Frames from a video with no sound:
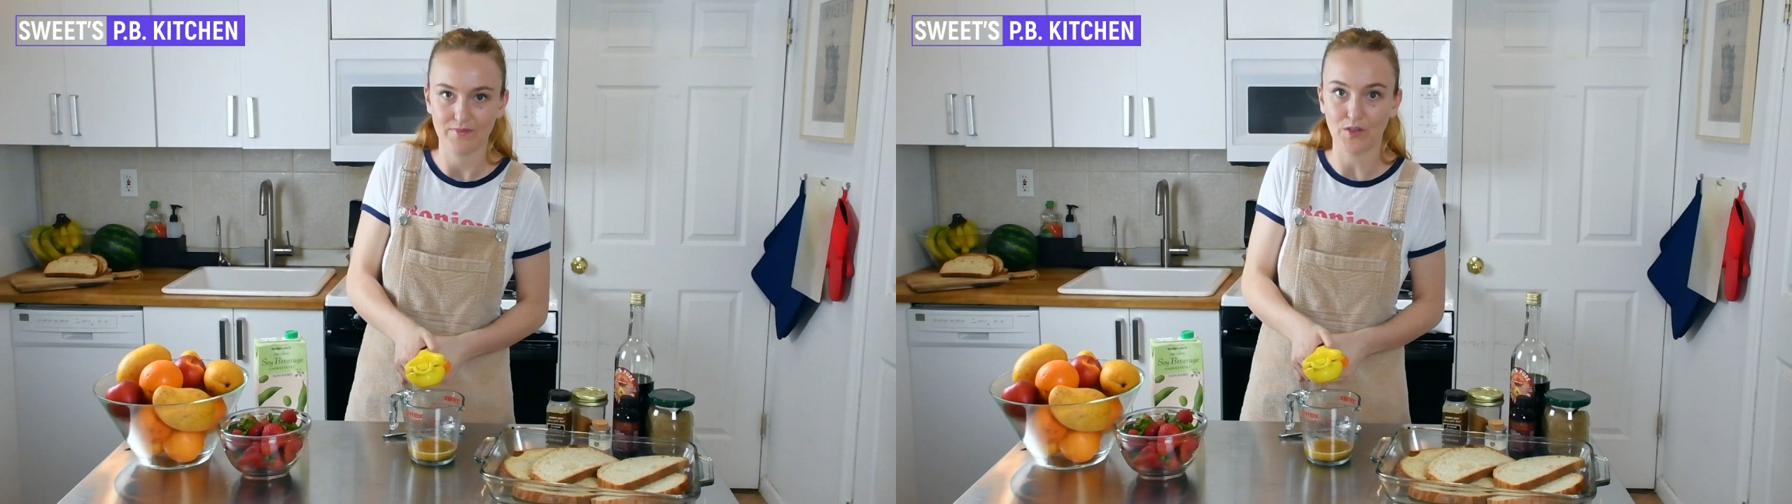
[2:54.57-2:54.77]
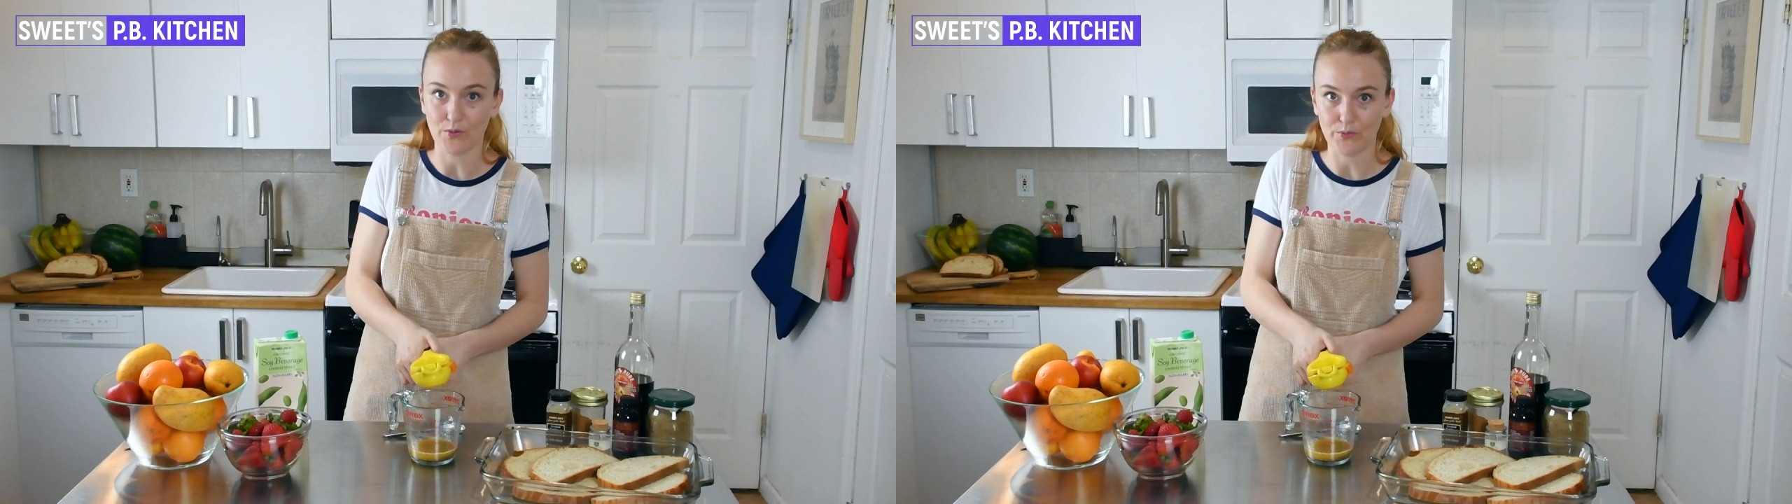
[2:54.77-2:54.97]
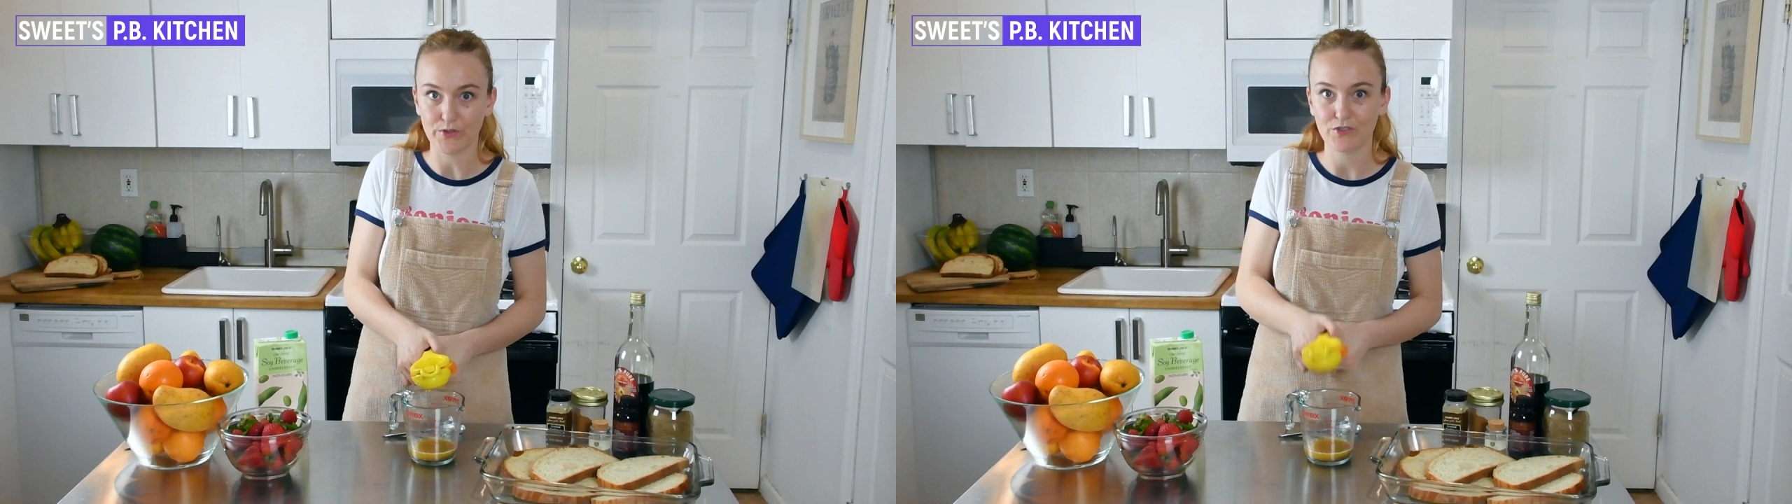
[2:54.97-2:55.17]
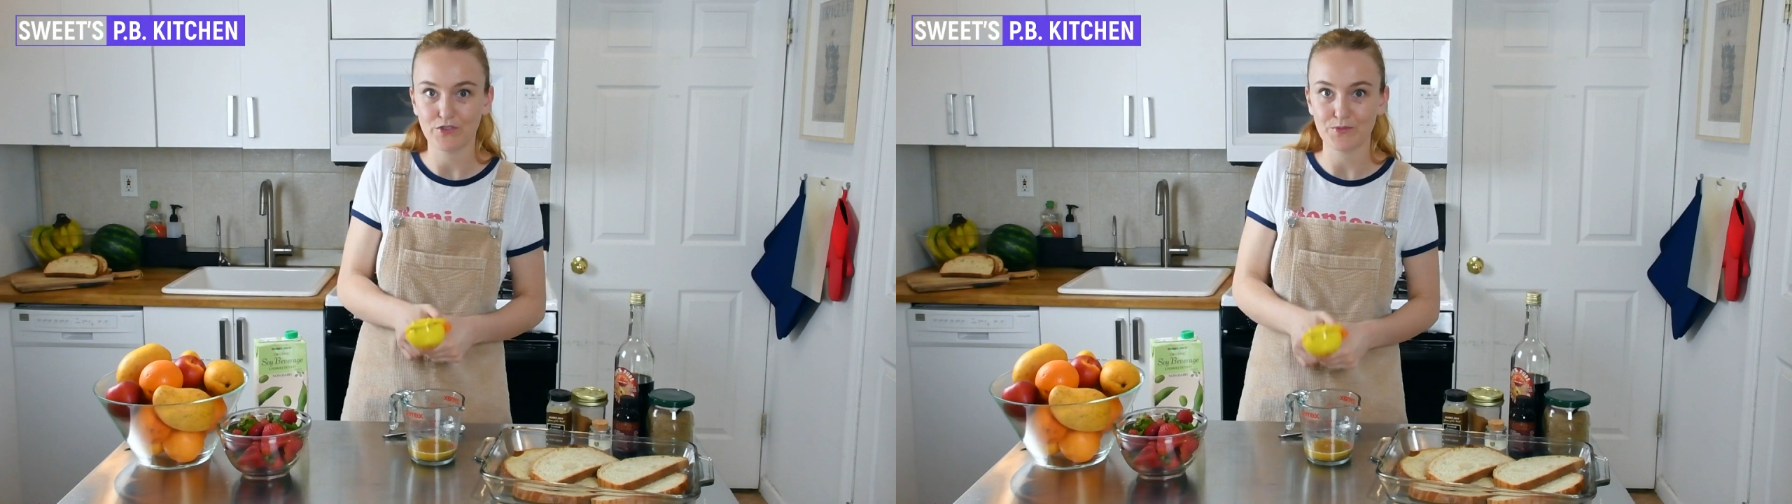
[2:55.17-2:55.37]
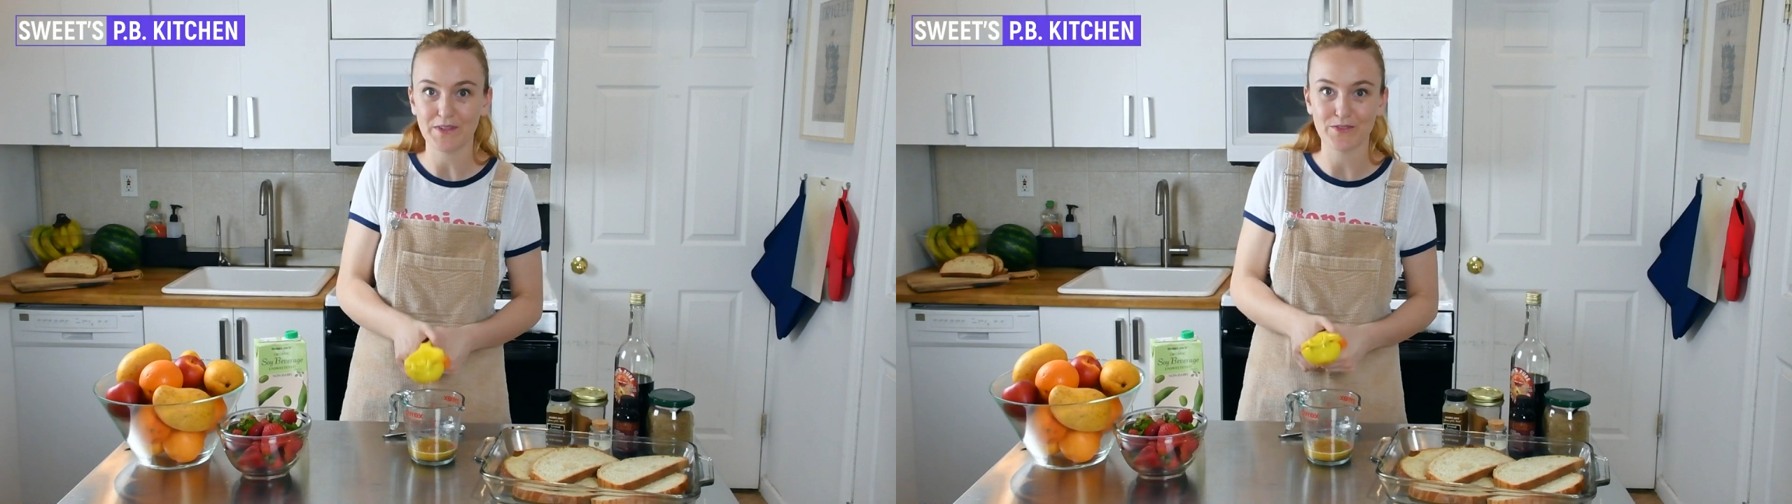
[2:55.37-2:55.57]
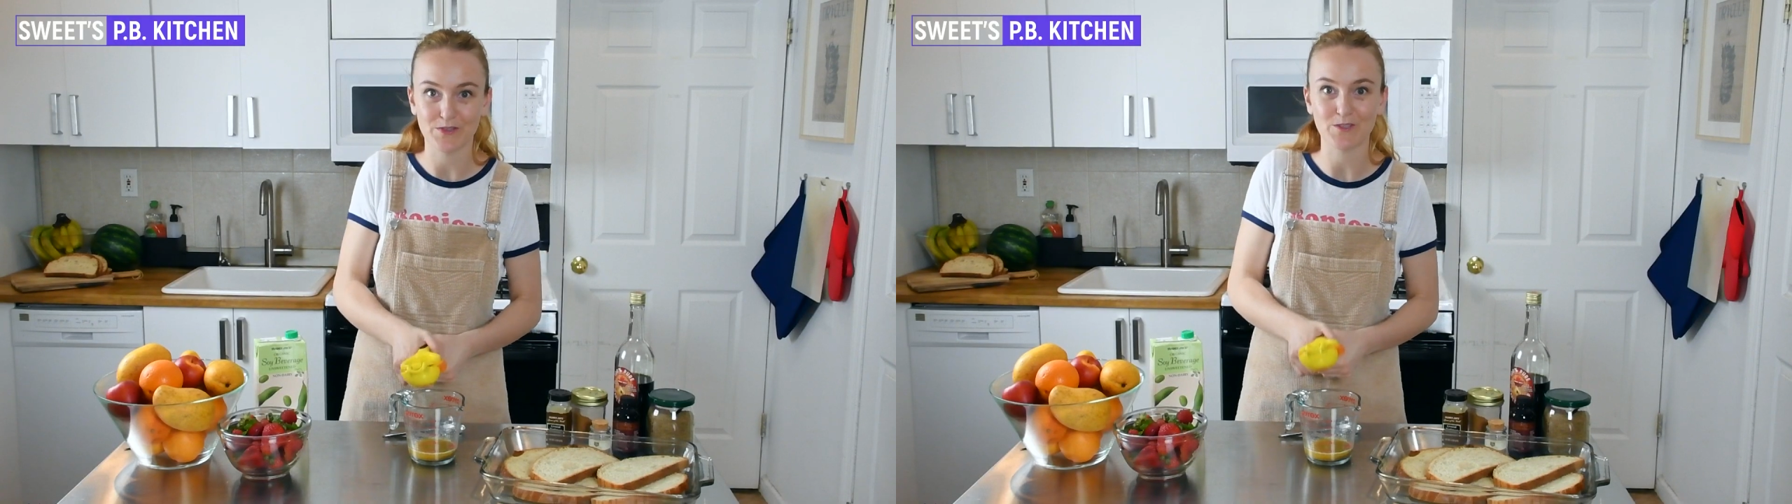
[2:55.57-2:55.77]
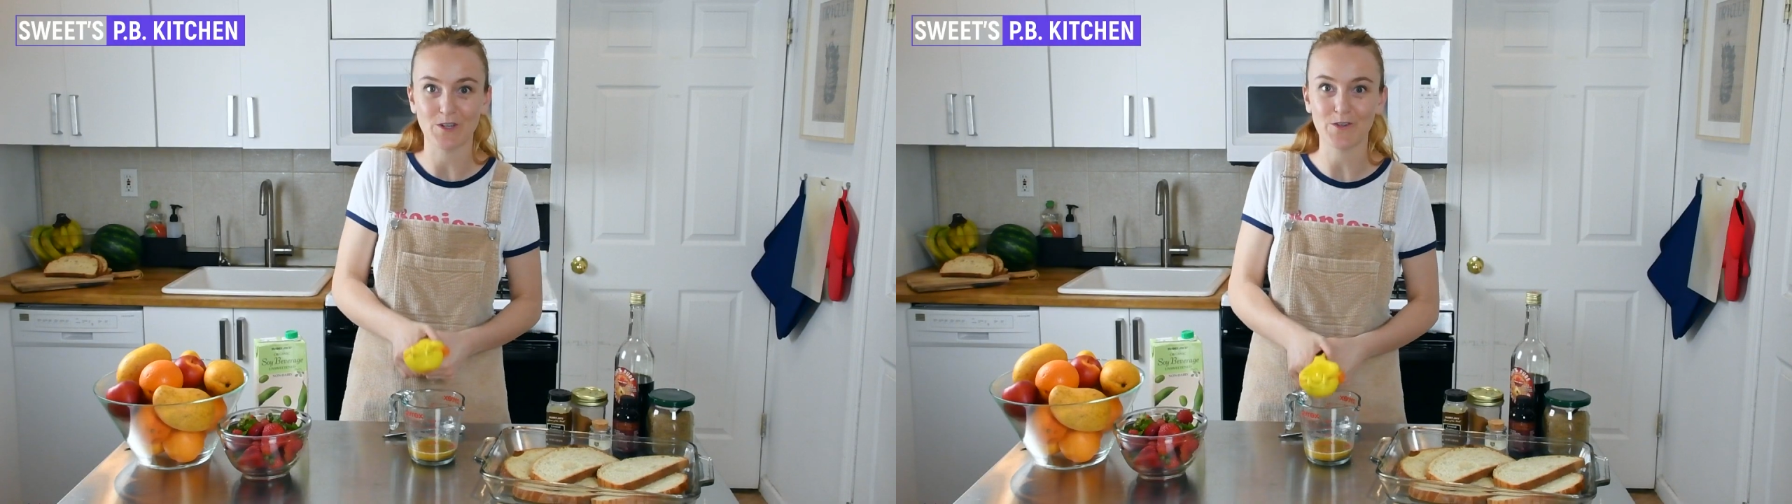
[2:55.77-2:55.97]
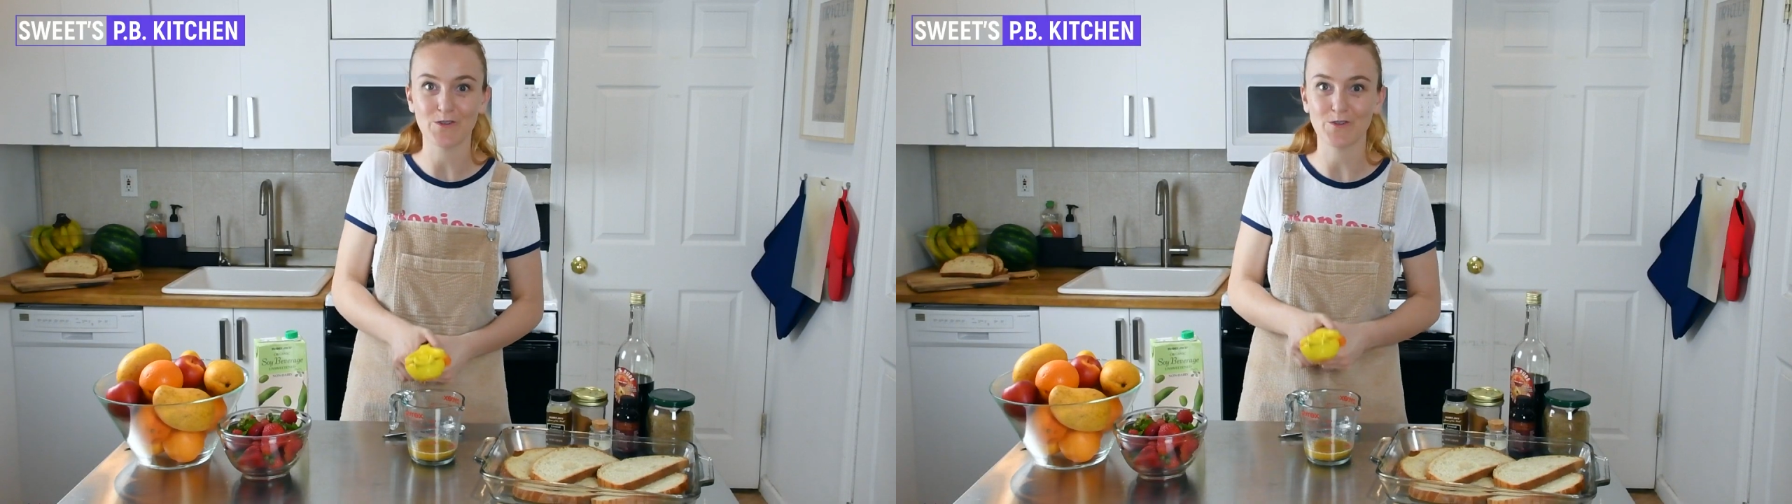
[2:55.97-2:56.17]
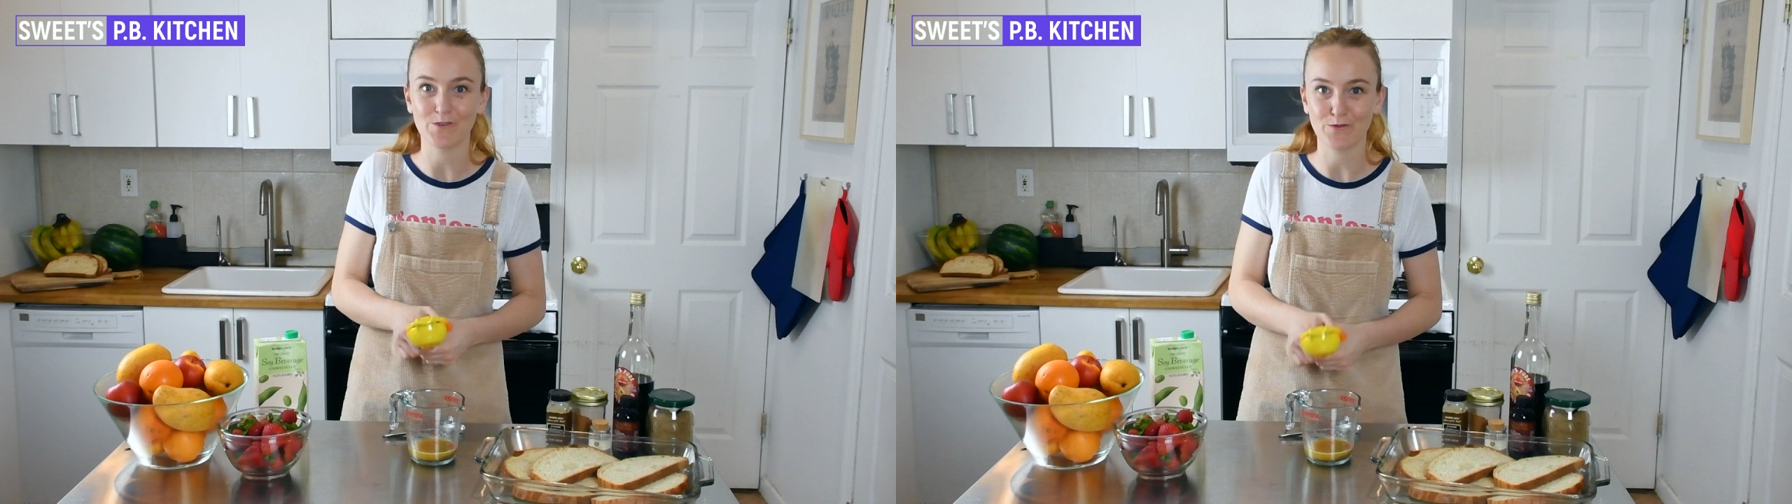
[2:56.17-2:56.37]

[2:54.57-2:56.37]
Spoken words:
The orange smells so